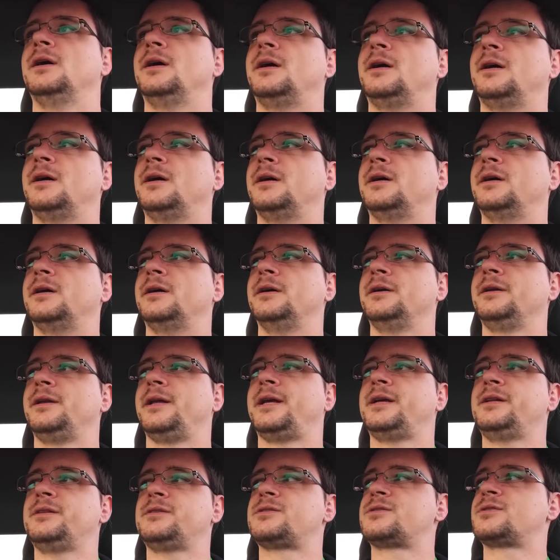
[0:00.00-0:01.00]
It
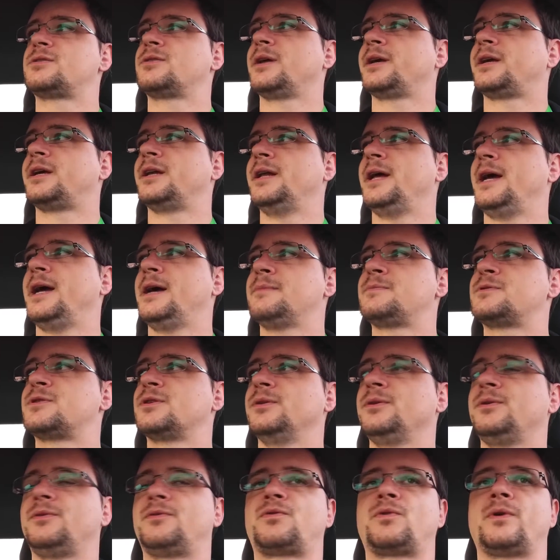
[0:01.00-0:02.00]
hits like an
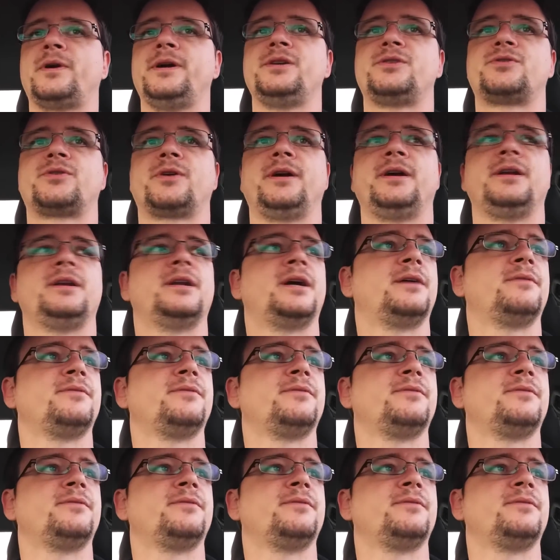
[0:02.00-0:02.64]
absolute freight train,